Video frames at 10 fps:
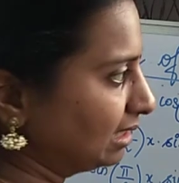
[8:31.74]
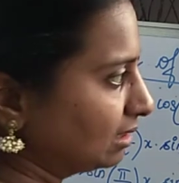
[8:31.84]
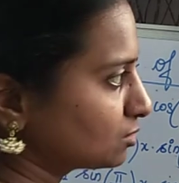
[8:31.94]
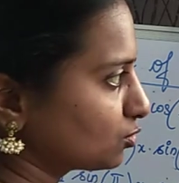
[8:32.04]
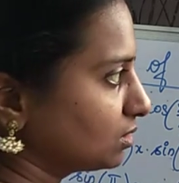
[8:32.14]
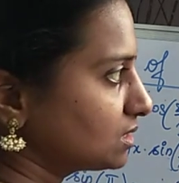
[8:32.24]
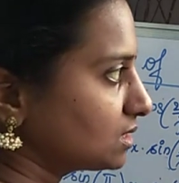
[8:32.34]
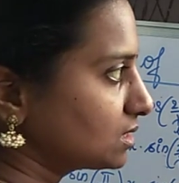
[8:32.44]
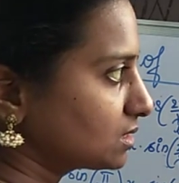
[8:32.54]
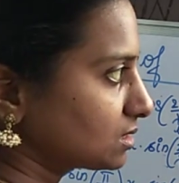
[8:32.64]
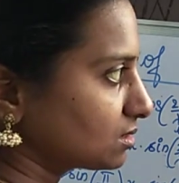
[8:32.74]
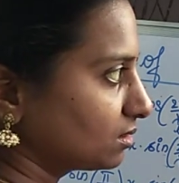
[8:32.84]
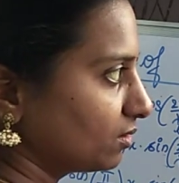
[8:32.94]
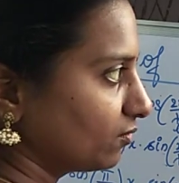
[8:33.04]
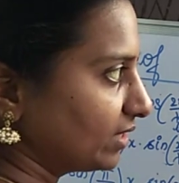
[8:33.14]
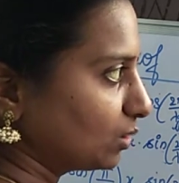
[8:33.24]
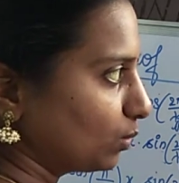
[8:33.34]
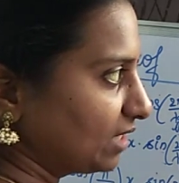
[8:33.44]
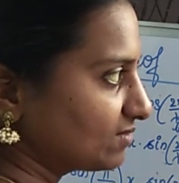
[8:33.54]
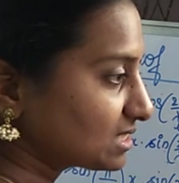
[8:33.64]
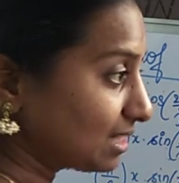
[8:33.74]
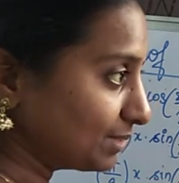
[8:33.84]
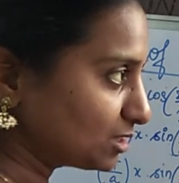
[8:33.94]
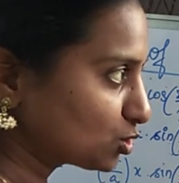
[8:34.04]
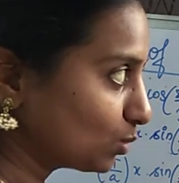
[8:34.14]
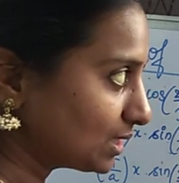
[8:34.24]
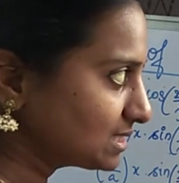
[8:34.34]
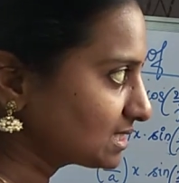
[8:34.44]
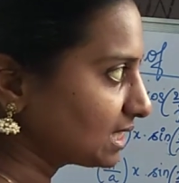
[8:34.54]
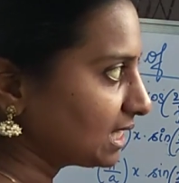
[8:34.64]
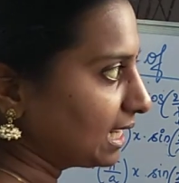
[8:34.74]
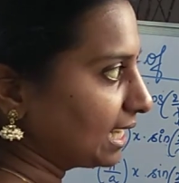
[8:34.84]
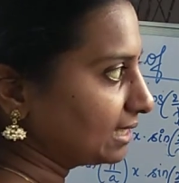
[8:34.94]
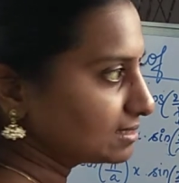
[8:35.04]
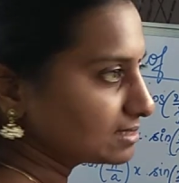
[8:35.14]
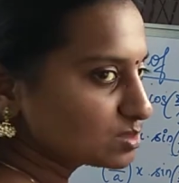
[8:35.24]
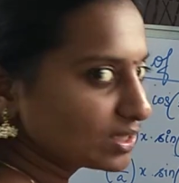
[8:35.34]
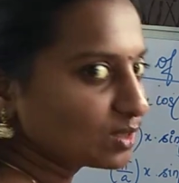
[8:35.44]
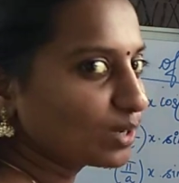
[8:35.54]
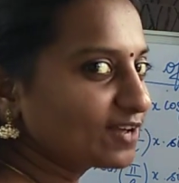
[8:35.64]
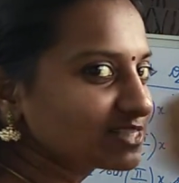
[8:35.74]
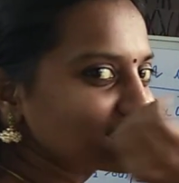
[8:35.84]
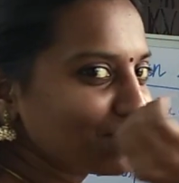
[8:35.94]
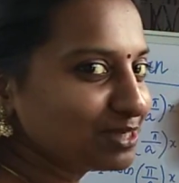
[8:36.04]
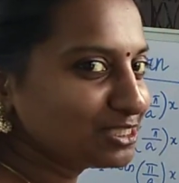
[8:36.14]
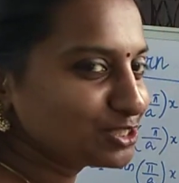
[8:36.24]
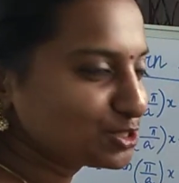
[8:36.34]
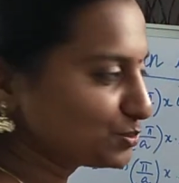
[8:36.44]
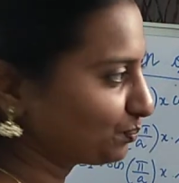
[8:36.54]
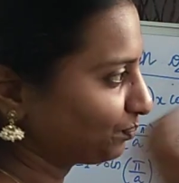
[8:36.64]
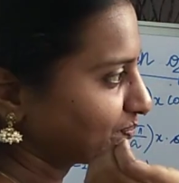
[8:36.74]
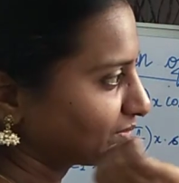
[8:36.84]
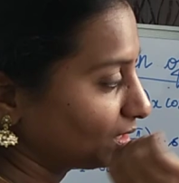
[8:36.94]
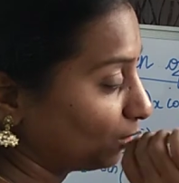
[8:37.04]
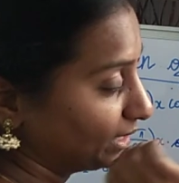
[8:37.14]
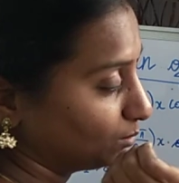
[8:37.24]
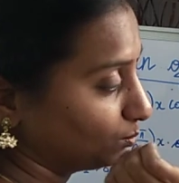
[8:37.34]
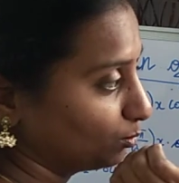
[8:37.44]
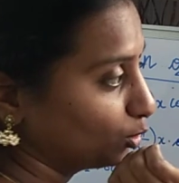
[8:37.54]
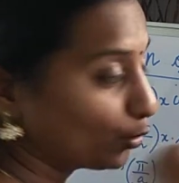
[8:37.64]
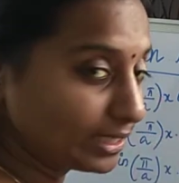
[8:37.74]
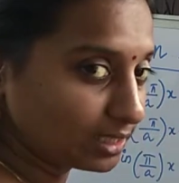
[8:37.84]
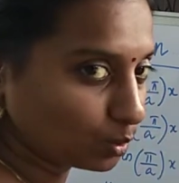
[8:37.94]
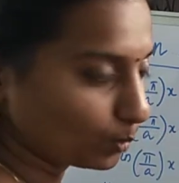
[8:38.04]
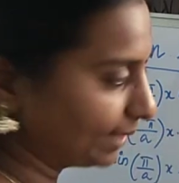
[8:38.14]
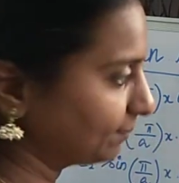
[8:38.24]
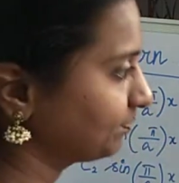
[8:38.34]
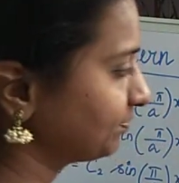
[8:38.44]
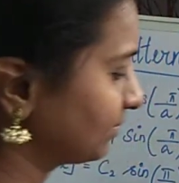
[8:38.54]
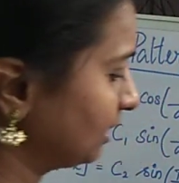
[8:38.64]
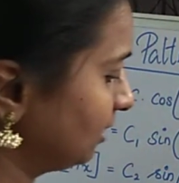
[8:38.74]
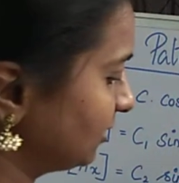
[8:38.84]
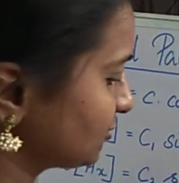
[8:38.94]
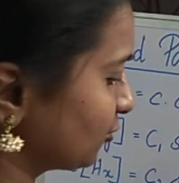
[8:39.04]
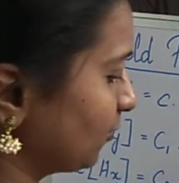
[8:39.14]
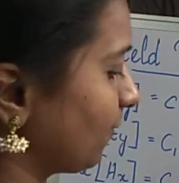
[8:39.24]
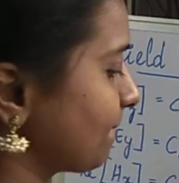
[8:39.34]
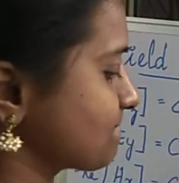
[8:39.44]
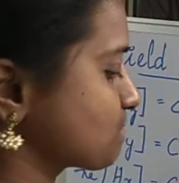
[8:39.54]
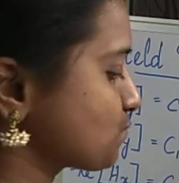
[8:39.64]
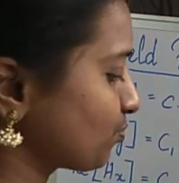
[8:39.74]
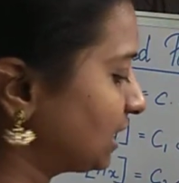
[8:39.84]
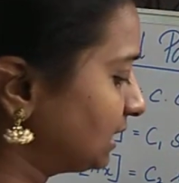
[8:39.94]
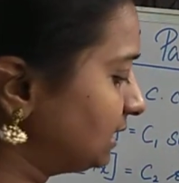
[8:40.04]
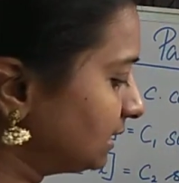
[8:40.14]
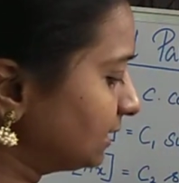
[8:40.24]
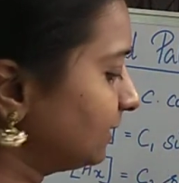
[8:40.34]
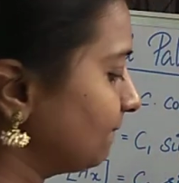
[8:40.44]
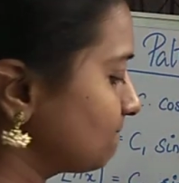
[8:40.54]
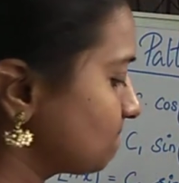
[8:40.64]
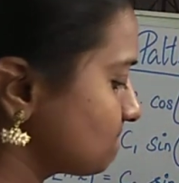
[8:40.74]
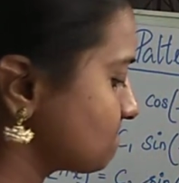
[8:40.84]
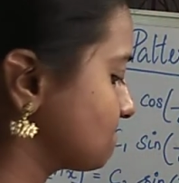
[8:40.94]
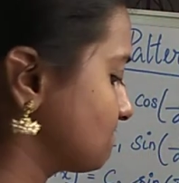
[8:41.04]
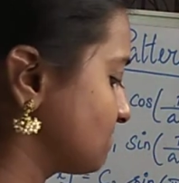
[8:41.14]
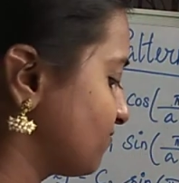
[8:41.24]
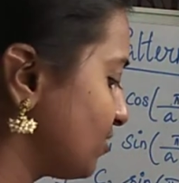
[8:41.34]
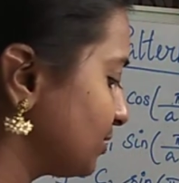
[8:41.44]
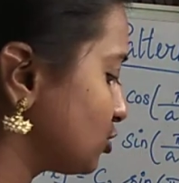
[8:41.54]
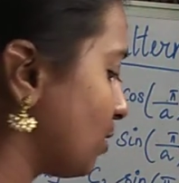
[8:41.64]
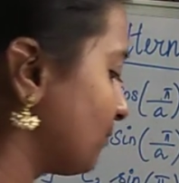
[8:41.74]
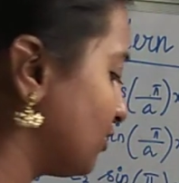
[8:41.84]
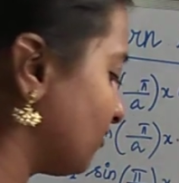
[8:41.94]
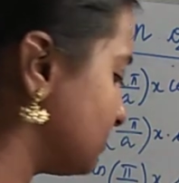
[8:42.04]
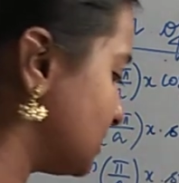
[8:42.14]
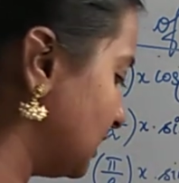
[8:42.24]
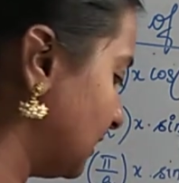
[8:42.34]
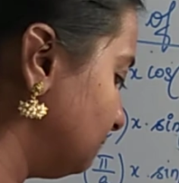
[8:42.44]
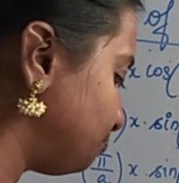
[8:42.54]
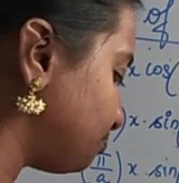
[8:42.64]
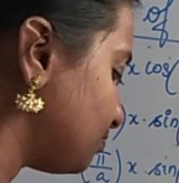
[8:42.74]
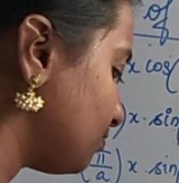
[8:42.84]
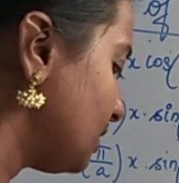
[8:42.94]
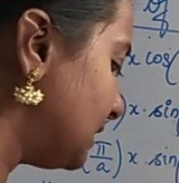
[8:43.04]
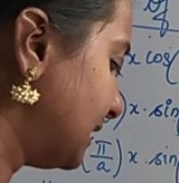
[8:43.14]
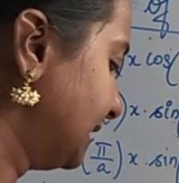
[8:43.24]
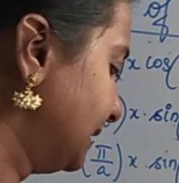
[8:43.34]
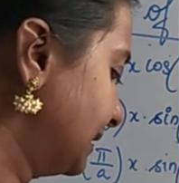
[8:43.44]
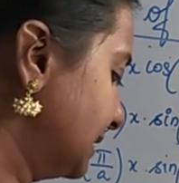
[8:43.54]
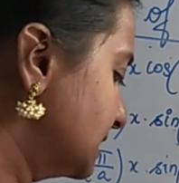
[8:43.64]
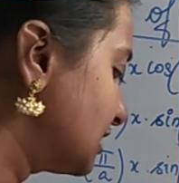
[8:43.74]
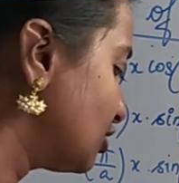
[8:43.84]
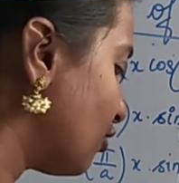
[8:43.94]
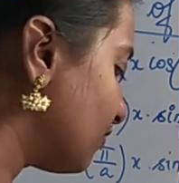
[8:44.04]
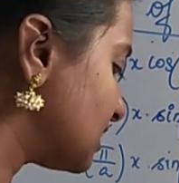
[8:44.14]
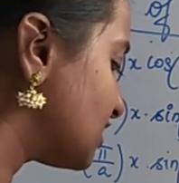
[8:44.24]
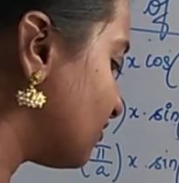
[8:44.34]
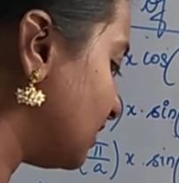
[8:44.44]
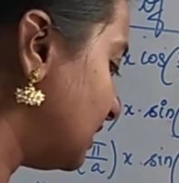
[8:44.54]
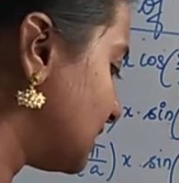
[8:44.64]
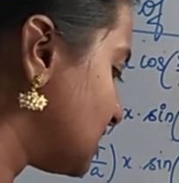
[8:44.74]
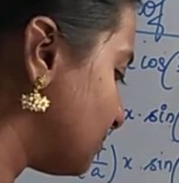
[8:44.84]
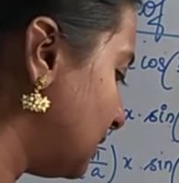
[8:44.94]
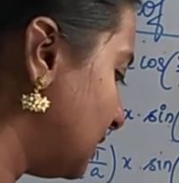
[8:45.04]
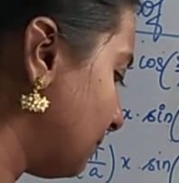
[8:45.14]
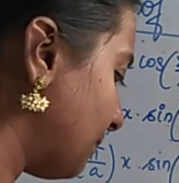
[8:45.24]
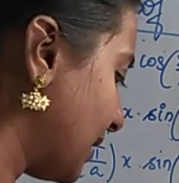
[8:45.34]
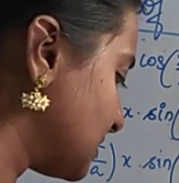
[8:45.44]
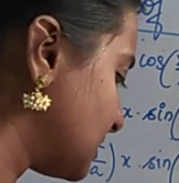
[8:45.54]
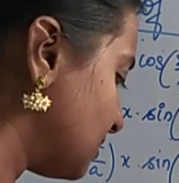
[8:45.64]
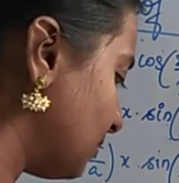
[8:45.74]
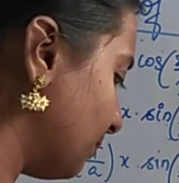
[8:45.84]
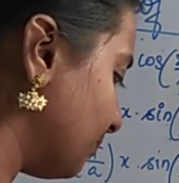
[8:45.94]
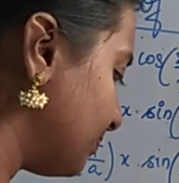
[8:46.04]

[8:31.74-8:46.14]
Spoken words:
So this is where the wave is coming towards, and this is when the wave is coming, going away. So here, from the top view, if I'm seeing, the intensity of this field is being maximum.